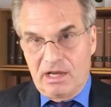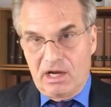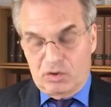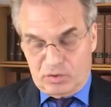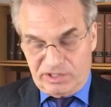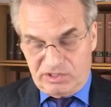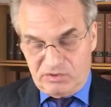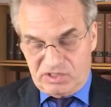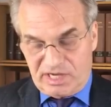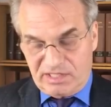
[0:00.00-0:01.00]
According
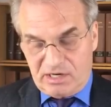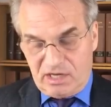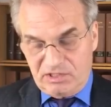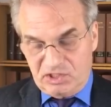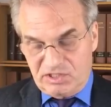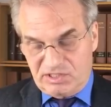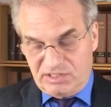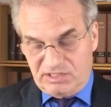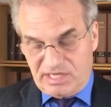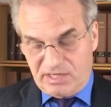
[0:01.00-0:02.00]
to psychologists
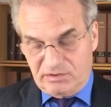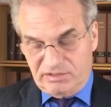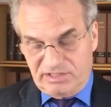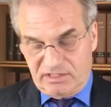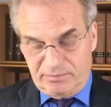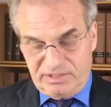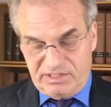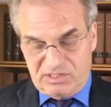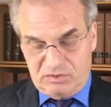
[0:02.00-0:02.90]
and psychotherapists